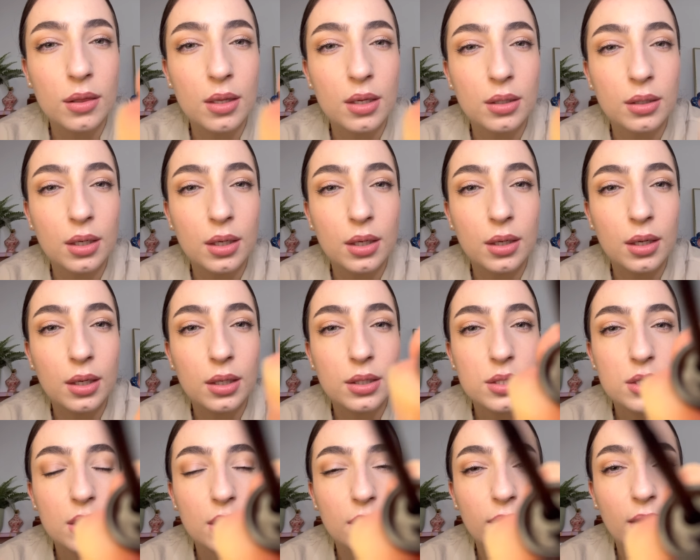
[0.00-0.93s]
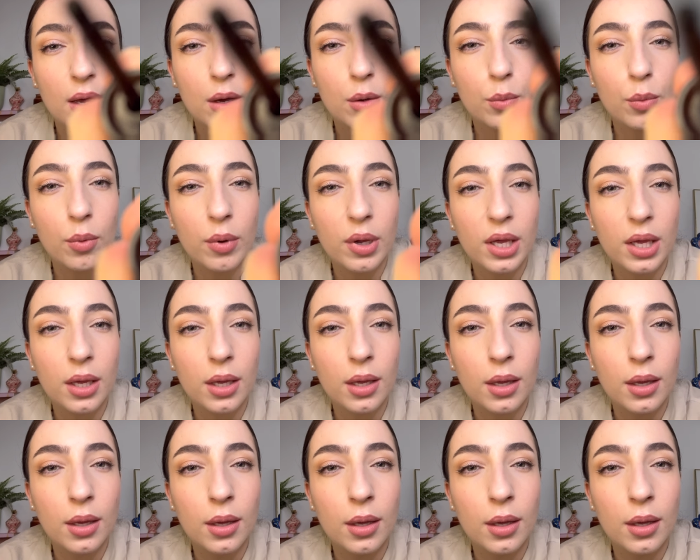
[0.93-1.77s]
then connecting that wing